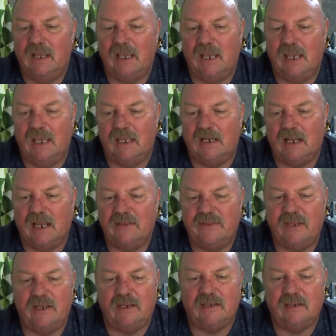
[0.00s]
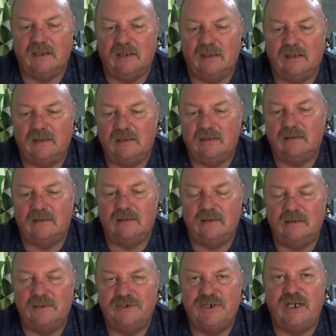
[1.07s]
And I think
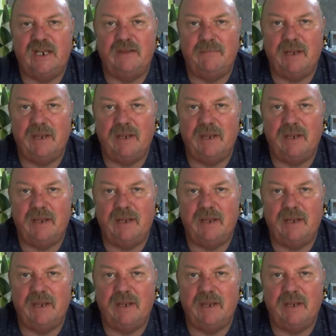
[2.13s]
G.D.